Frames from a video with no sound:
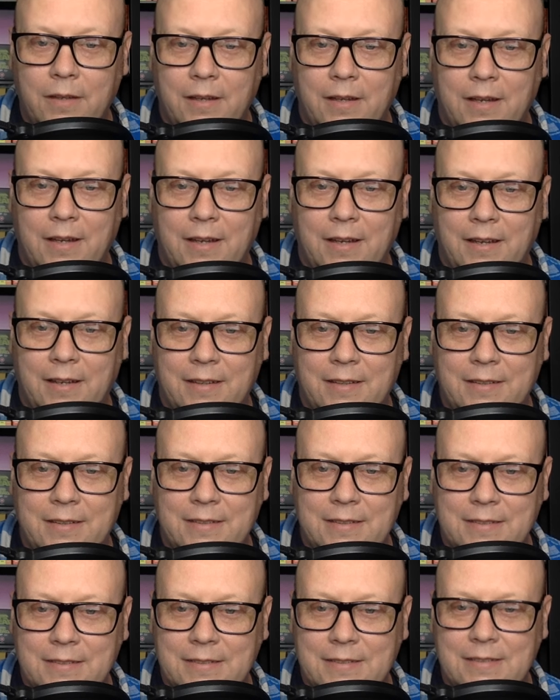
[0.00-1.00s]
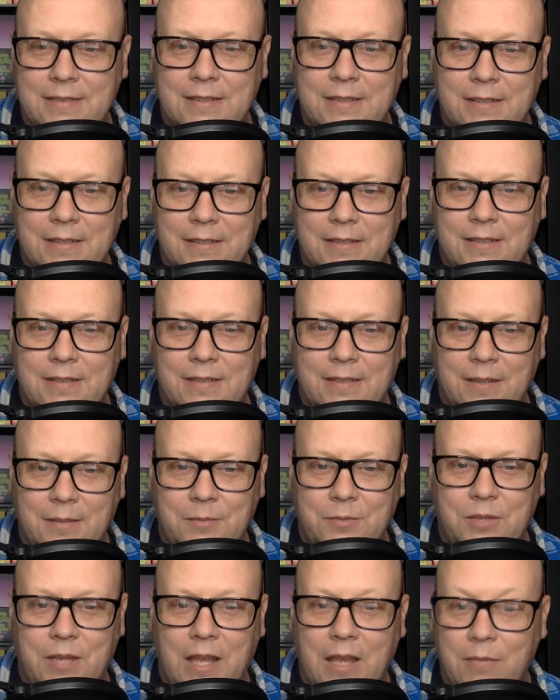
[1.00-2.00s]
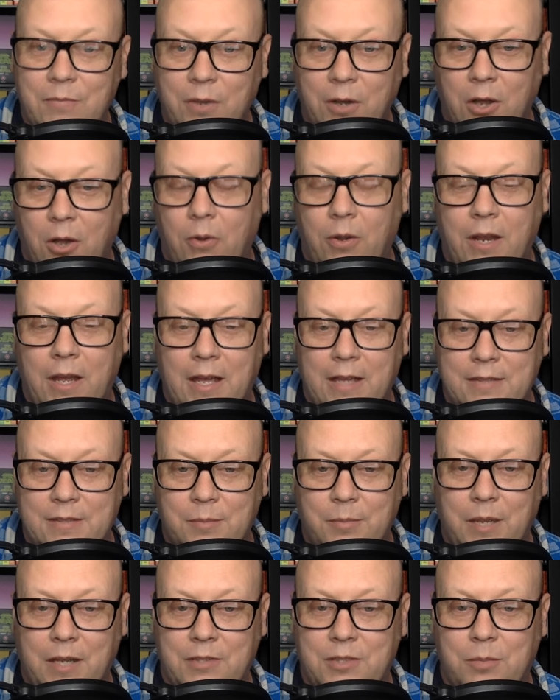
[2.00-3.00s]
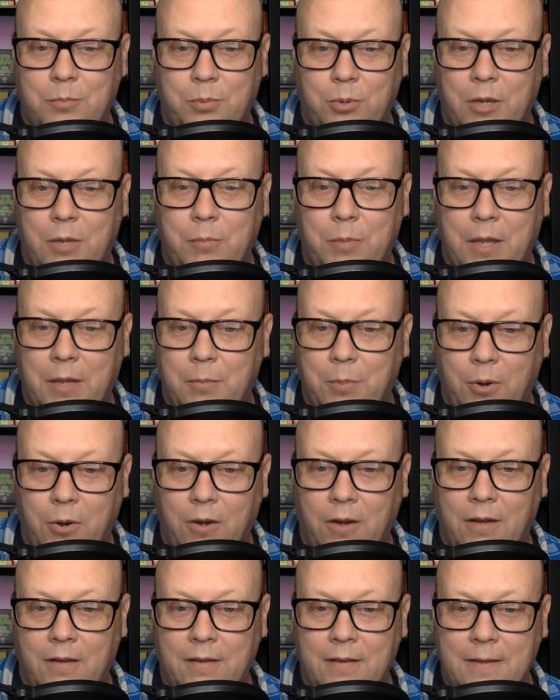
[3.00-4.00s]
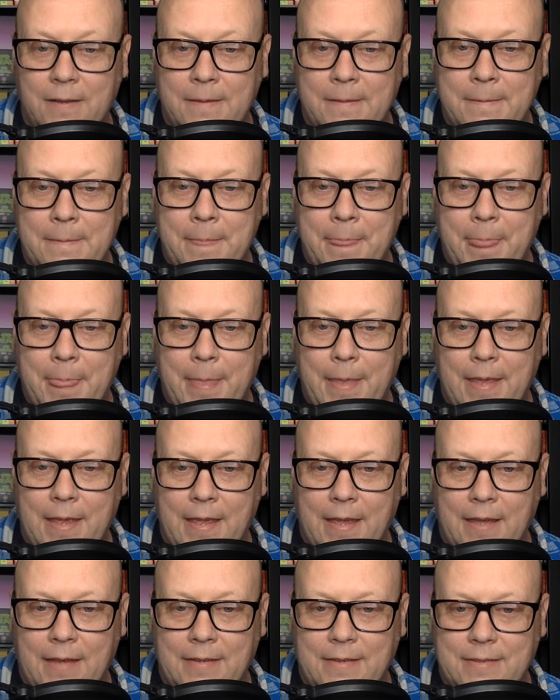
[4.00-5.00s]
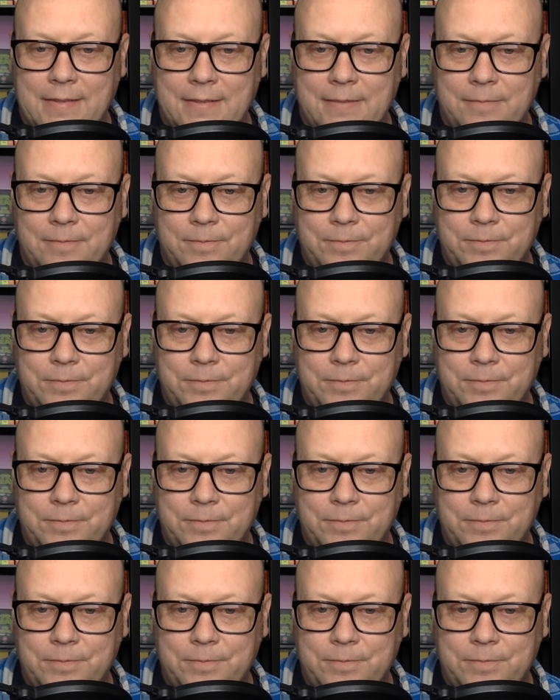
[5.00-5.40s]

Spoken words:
Abe Vigoda has a actually pretty big part, and